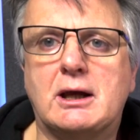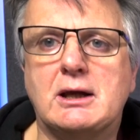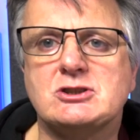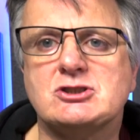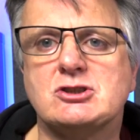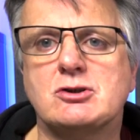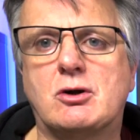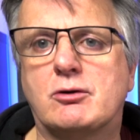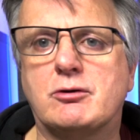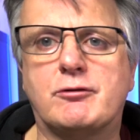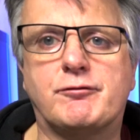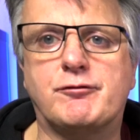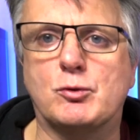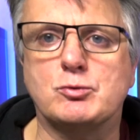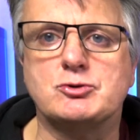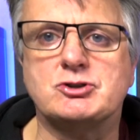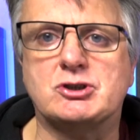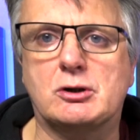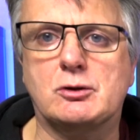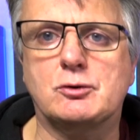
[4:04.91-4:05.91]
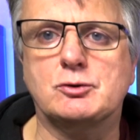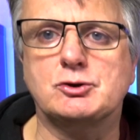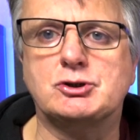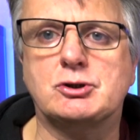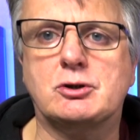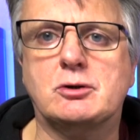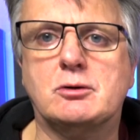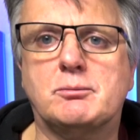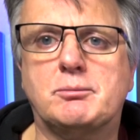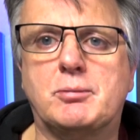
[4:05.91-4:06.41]
It's not the full
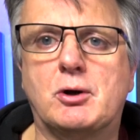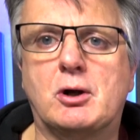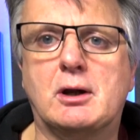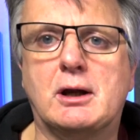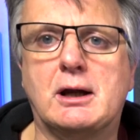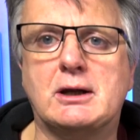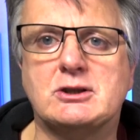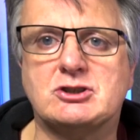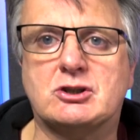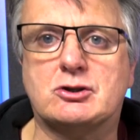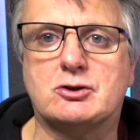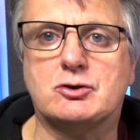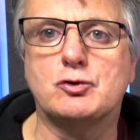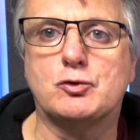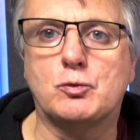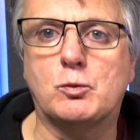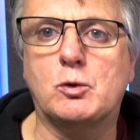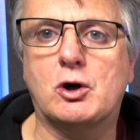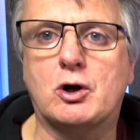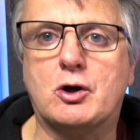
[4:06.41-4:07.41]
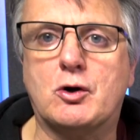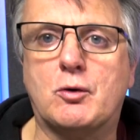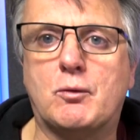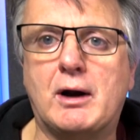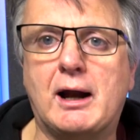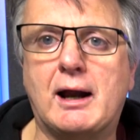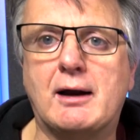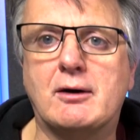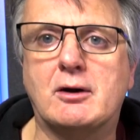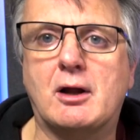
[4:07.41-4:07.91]
solution, but it's a good
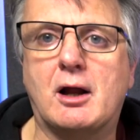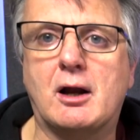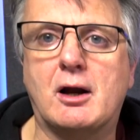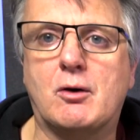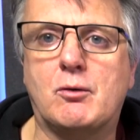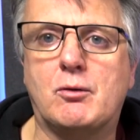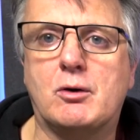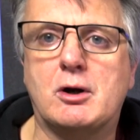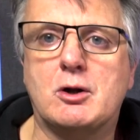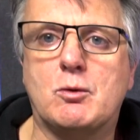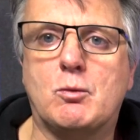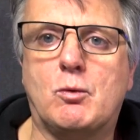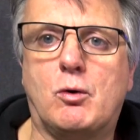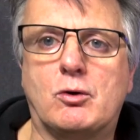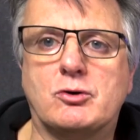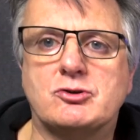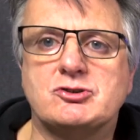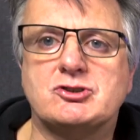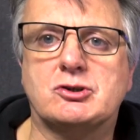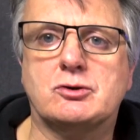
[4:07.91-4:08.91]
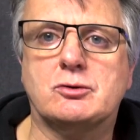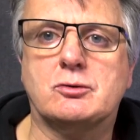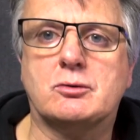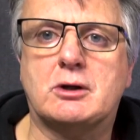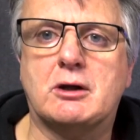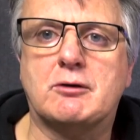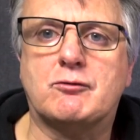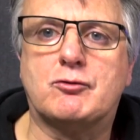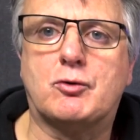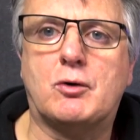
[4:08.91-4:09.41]
workaround, and I really want to
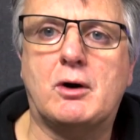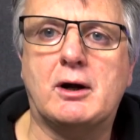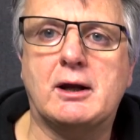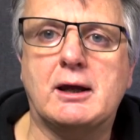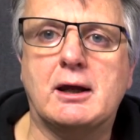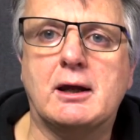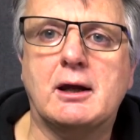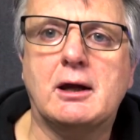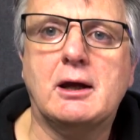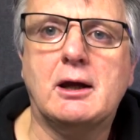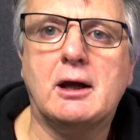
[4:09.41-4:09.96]
give credit